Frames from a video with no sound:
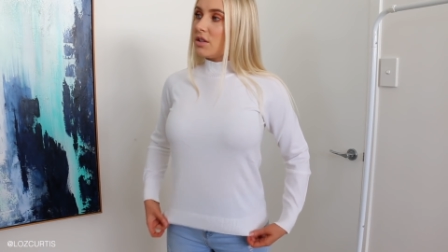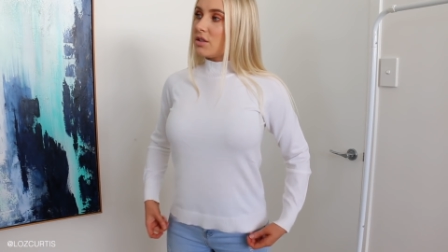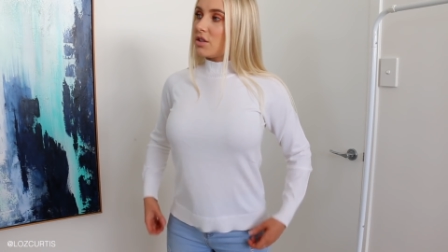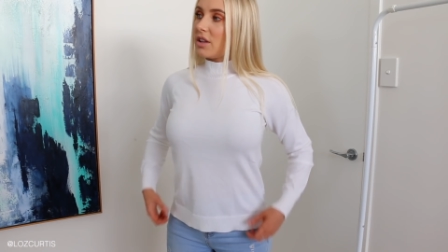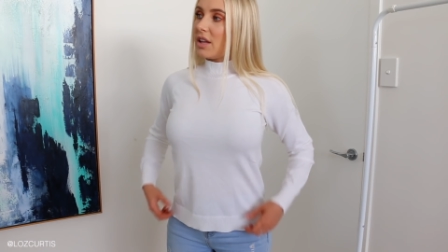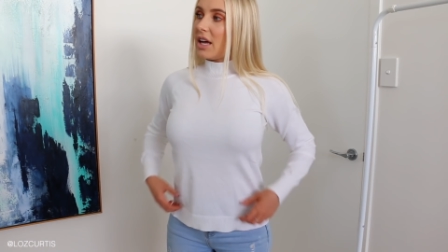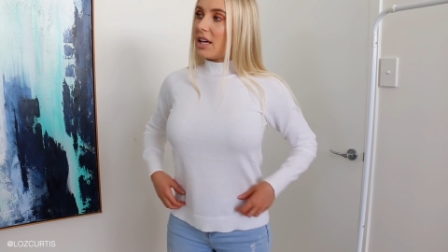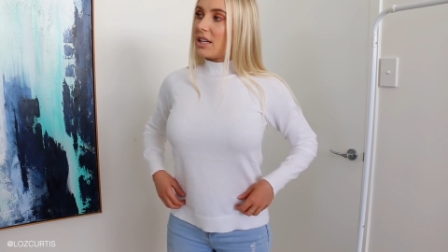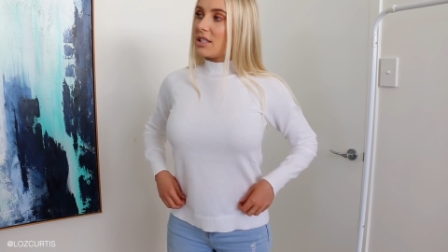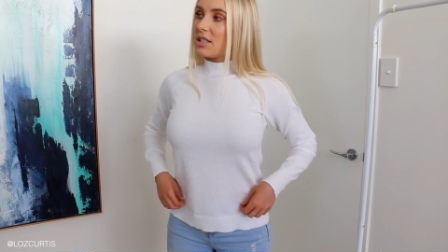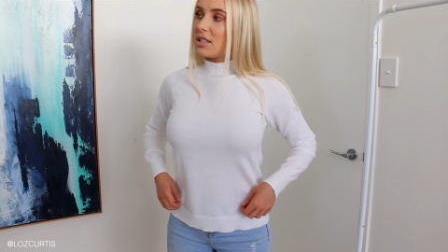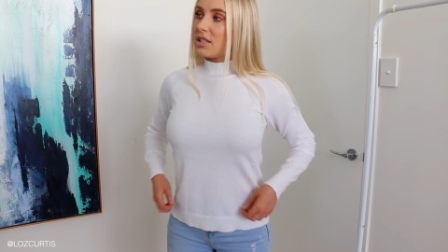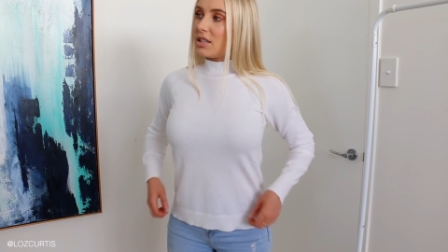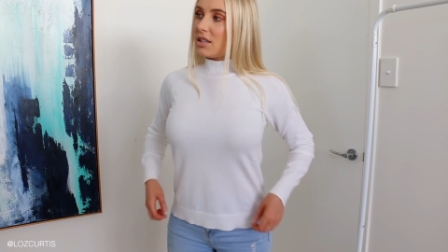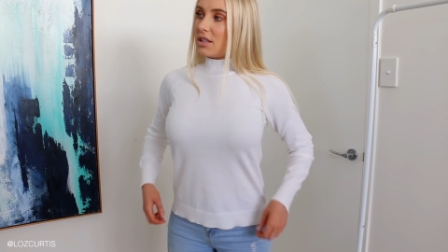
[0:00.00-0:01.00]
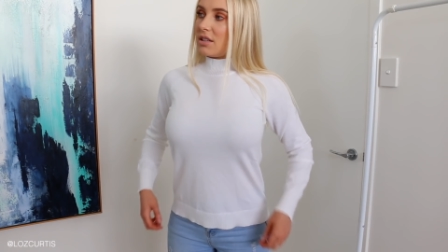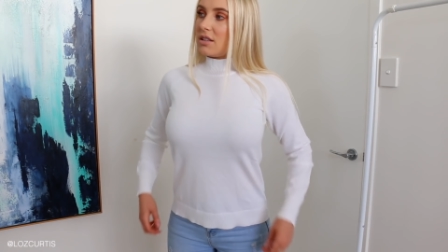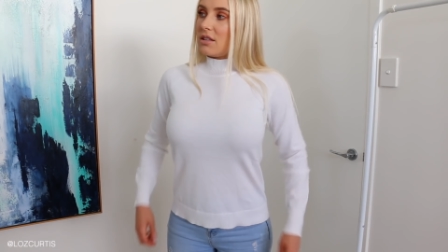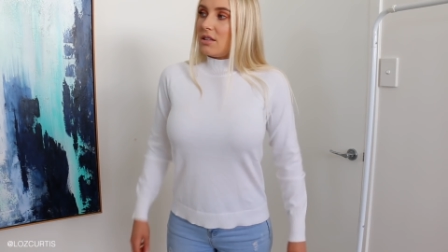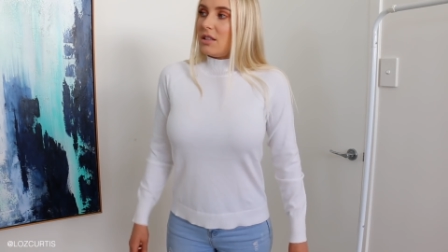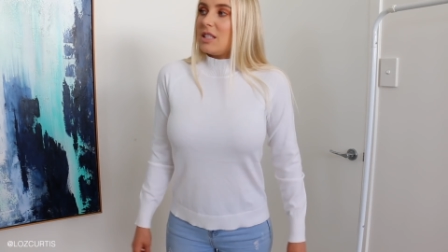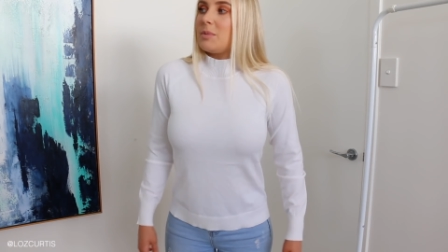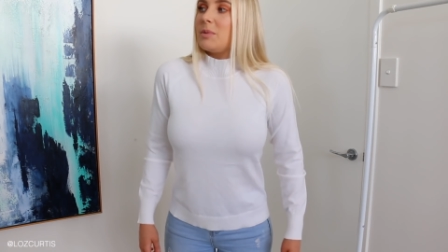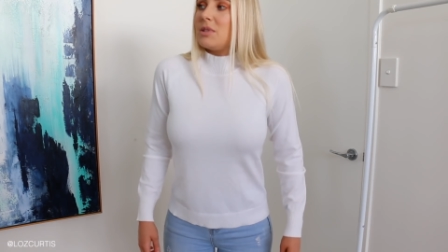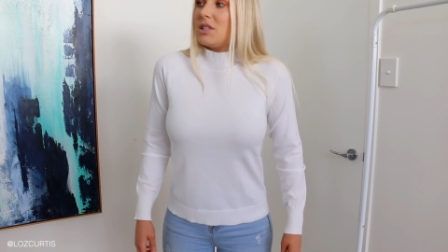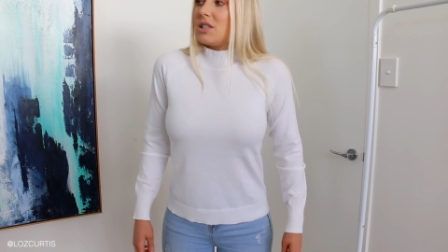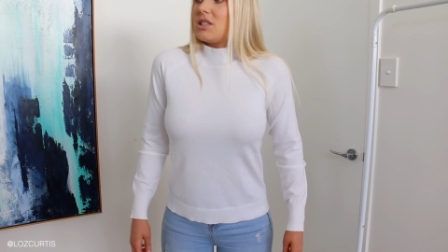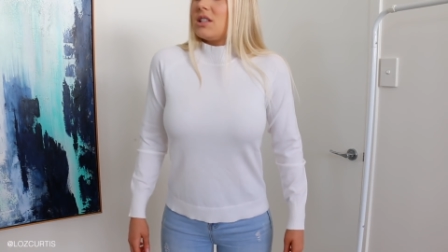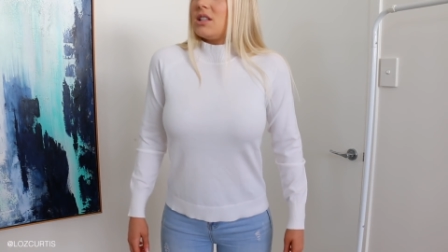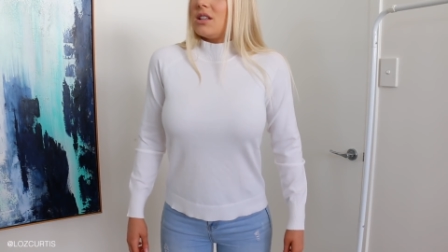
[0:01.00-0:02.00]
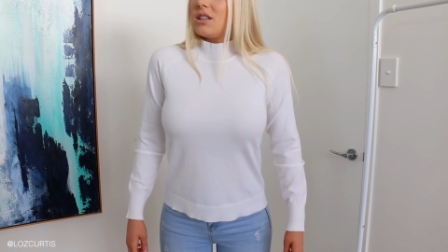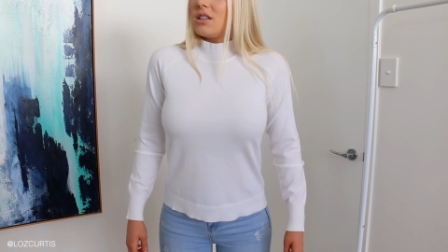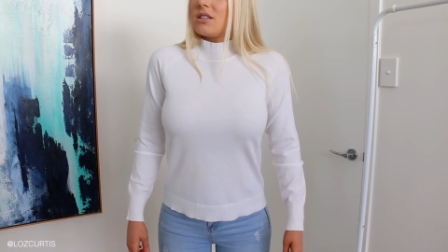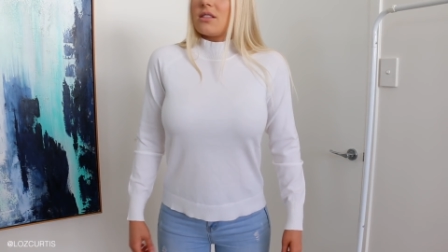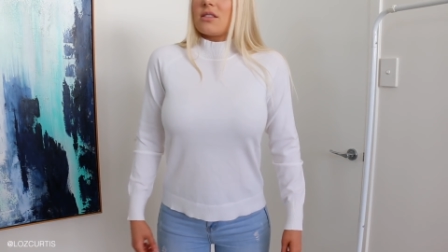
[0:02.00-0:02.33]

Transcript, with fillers: so that this bit just didn't,